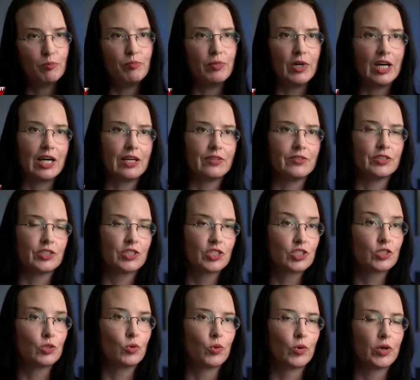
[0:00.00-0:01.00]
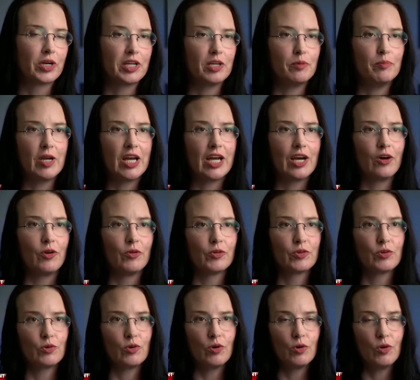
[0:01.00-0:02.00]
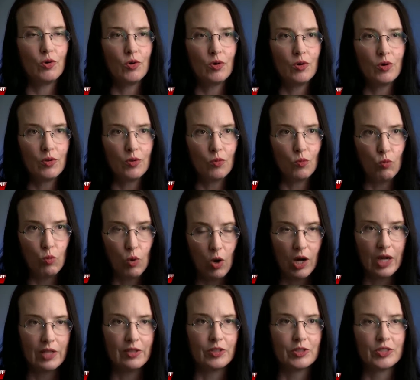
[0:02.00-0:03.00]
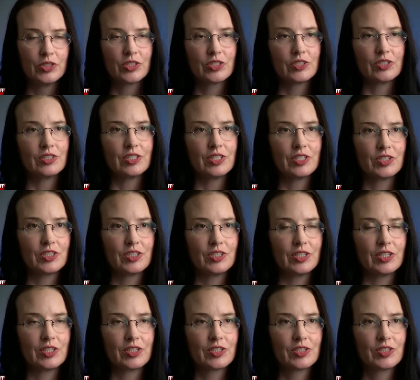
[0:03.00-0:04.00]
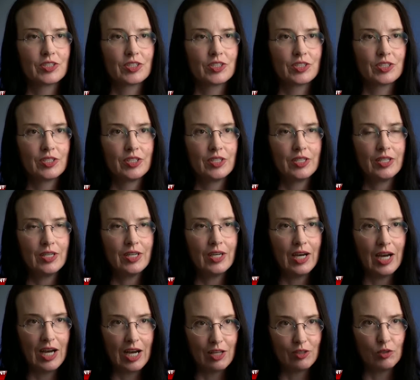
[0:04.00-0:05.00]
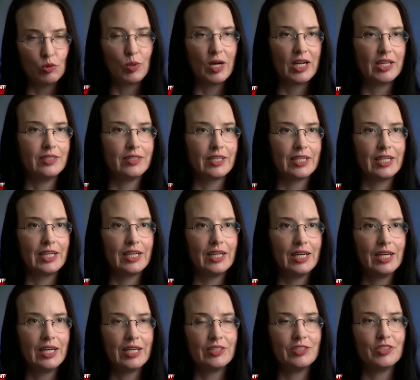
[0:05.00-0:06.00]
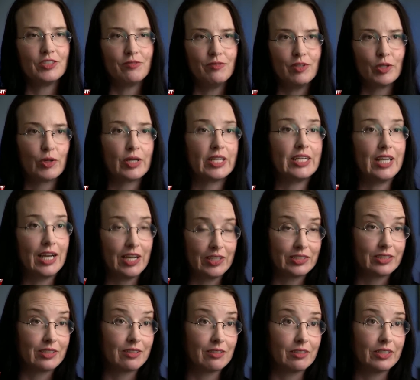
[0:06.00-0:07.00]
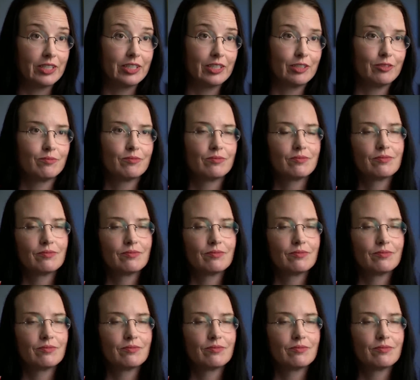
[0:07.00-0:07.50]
but the story about why those statistics are the way they are is very unclear.